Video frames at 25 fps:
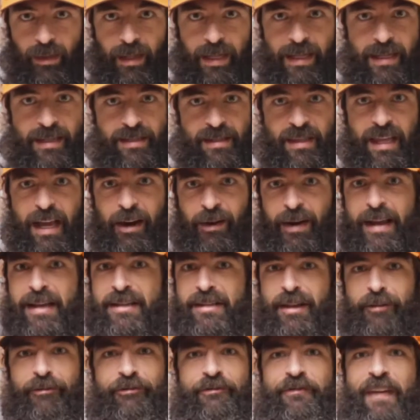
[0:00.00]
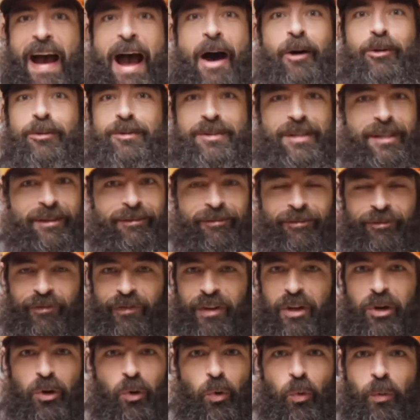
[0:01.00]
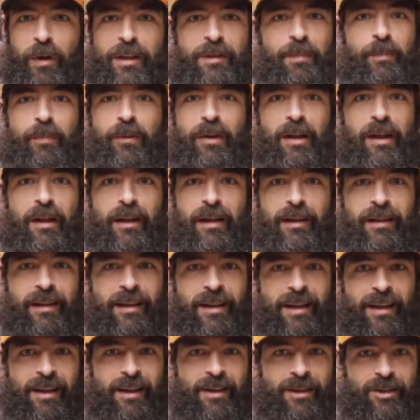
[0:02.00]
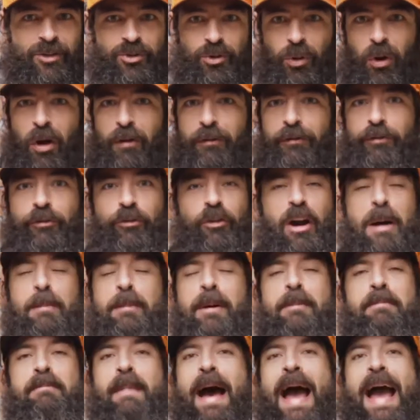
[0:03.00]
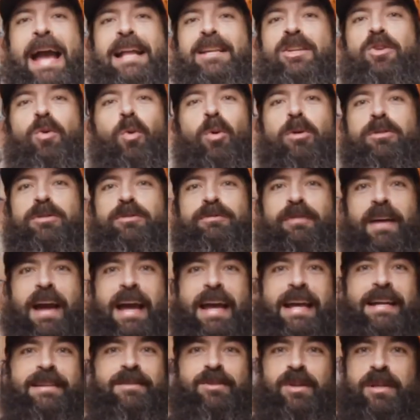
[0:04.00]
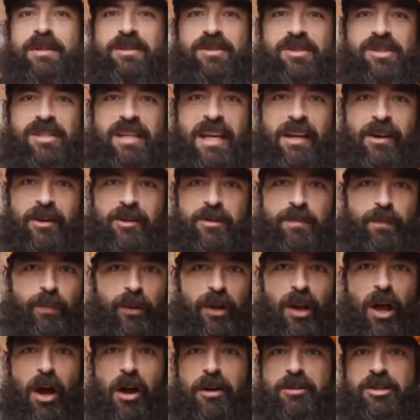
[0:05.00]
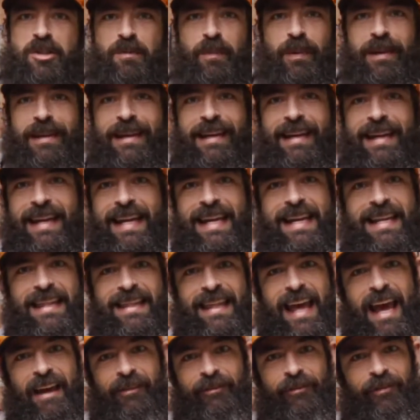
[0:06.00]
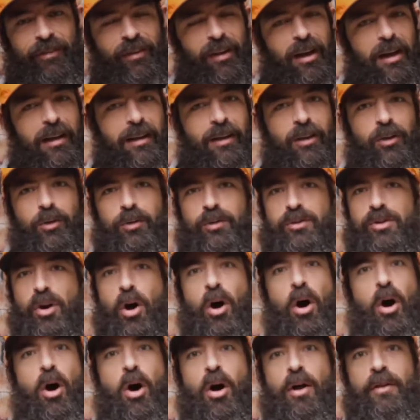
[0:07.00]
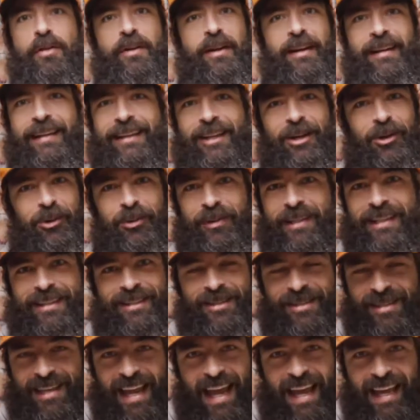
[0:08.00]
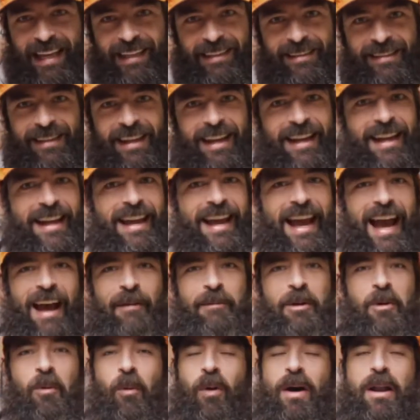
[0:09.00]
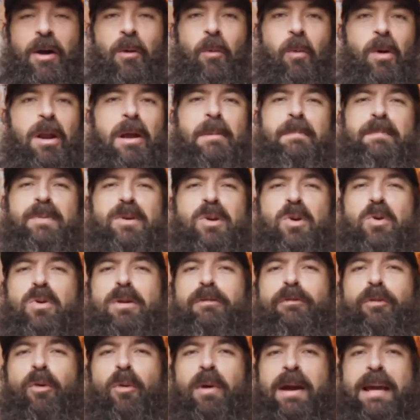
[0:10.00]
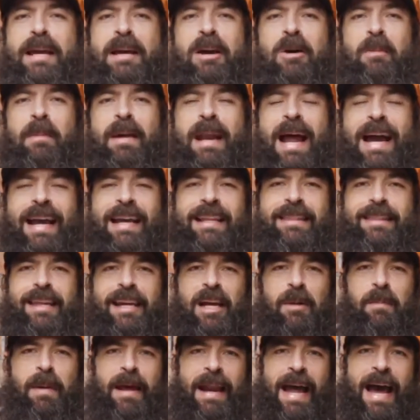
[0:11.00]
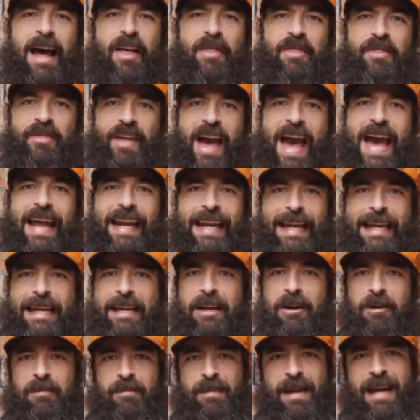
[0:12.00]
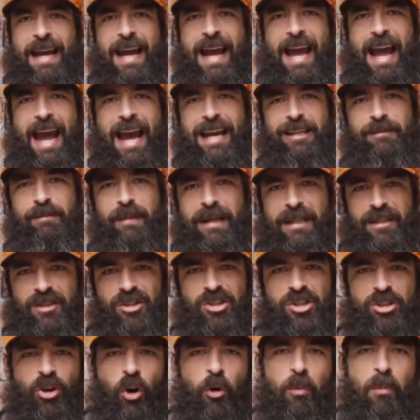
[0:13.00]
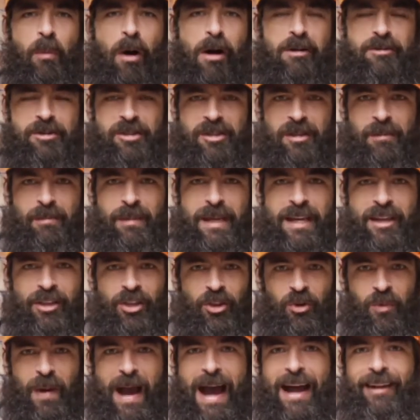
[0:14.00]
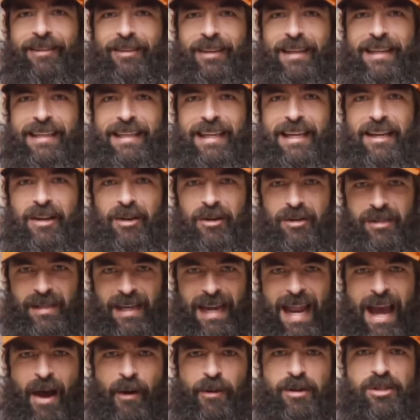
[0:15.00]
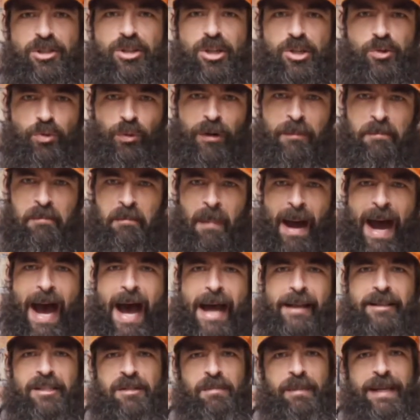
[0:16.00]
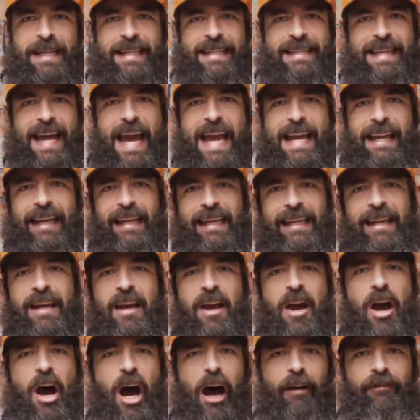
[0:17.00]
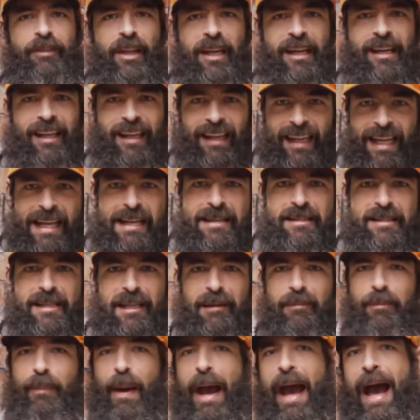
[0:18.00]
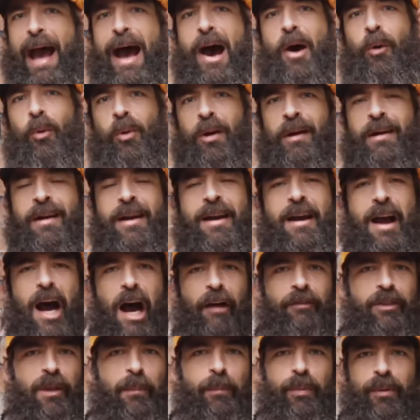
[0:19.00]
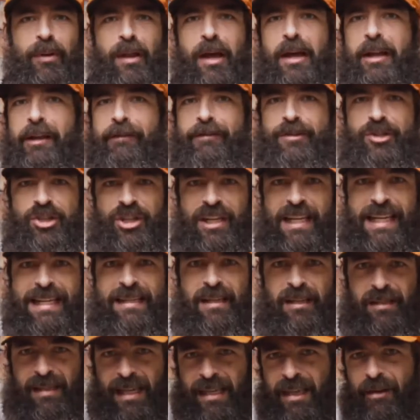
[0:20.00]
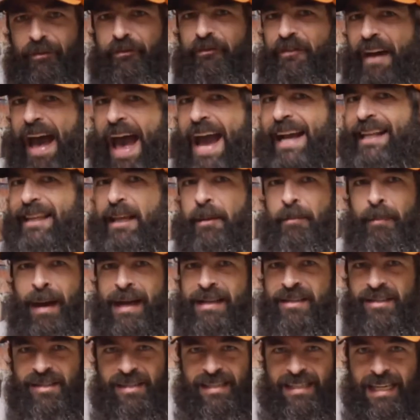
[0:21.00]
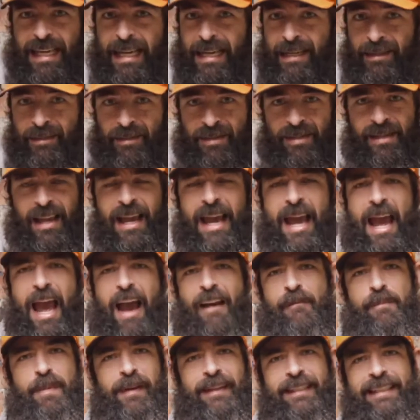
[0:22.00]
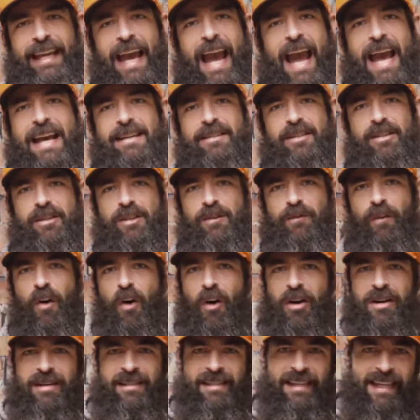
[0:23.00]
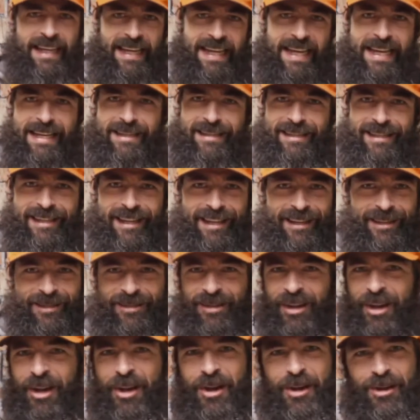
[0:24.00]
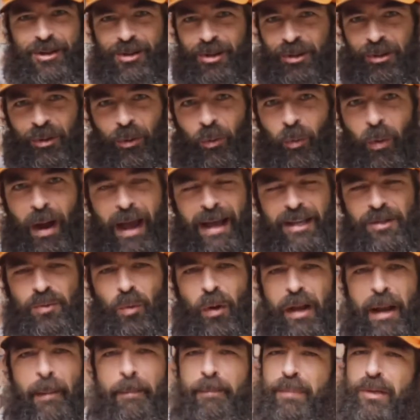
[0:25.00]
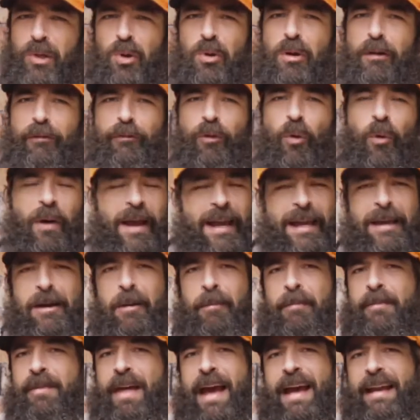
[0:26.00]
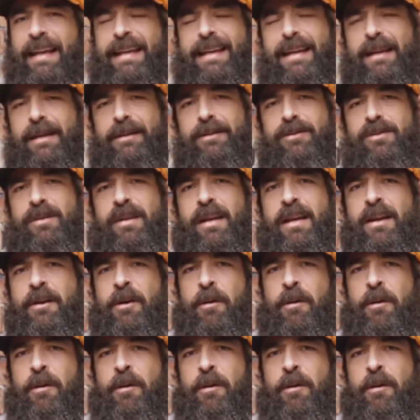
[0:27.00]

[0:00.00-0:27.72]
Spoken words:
"There is a fountain filled with blood drawn from Emmanuel's veins, and sinners plunge beneath that flood, lose all their guilty stains." I mean, what a beautiful hymn. And I can think about how that hymn has meant so much to me throughout the years, and how it just reminds me daily of the cleansing power of the blood of Jesus and the fact that my sins have been cast as far as the east is to the west. What a beautiful hymn that is.